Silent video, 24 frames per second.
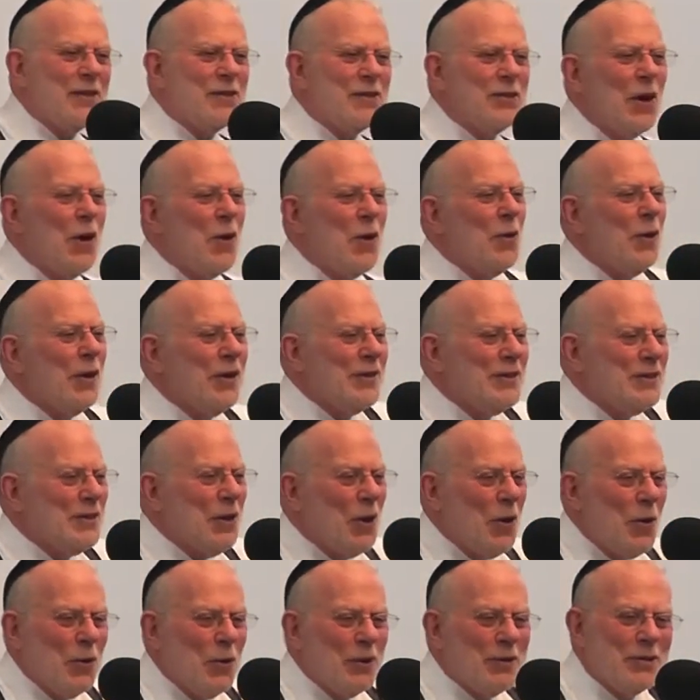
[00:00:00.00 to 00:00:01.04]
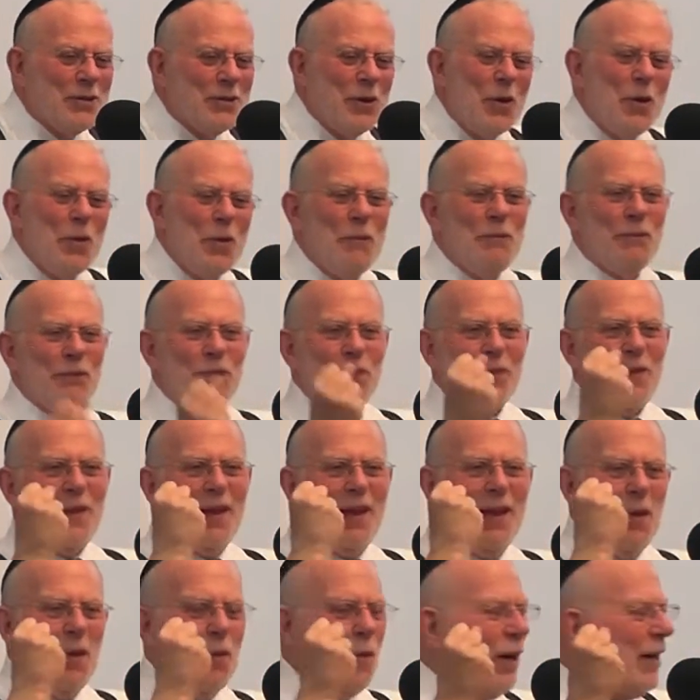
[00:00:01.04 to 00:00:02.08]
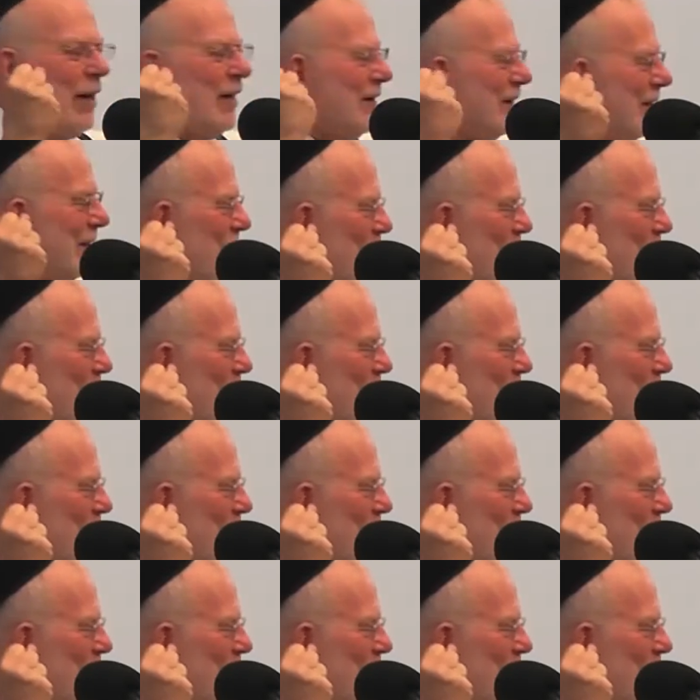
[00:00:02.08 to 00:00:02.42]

So, so, so, what does